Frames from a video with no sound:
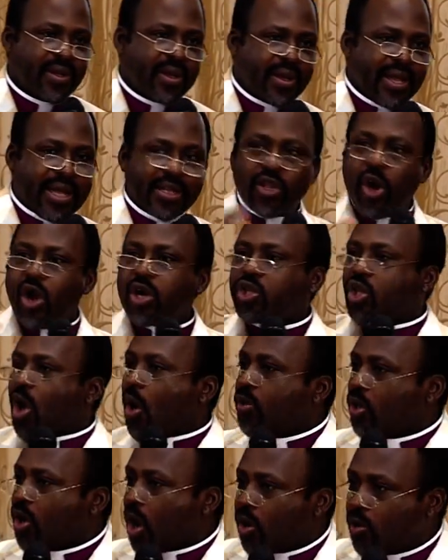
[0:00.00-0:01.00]
A
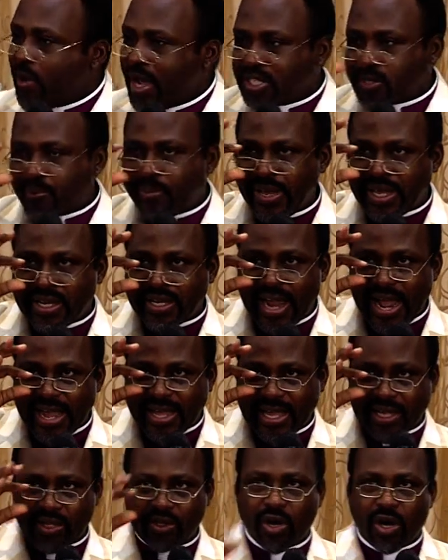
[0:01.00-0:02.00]
doctor will always speak
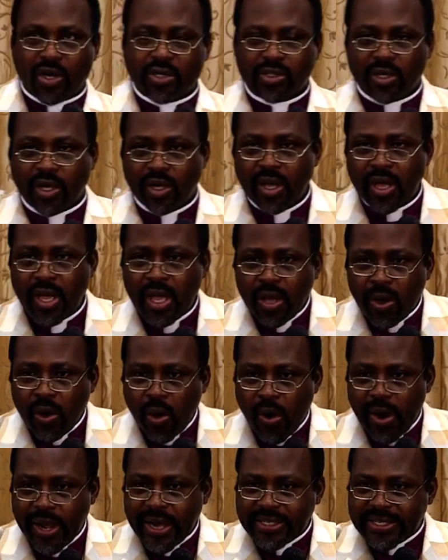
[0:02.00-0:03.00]
like a doctor.
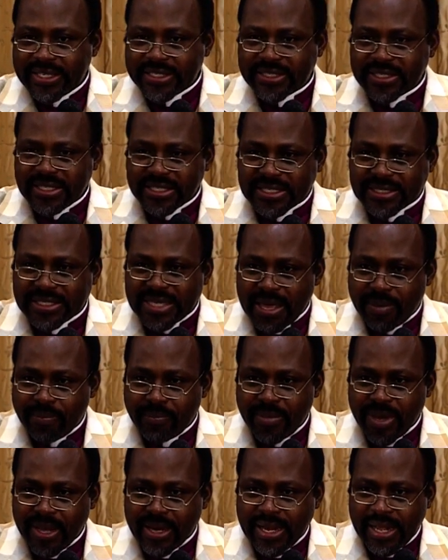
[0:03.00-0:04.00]
Oh, this is
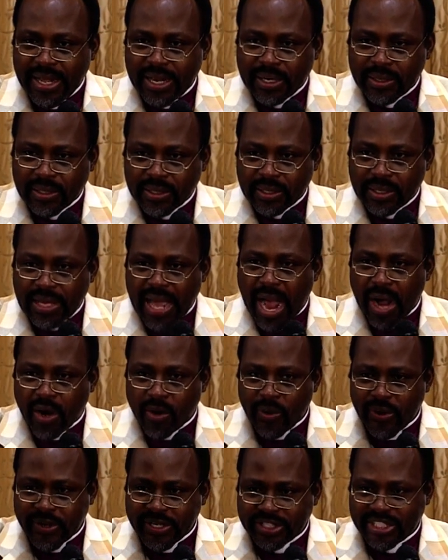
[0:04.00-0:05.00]
meaning
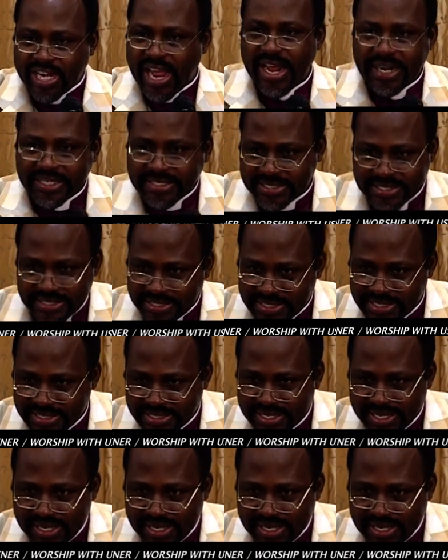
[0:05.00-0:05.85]
carbohydrates.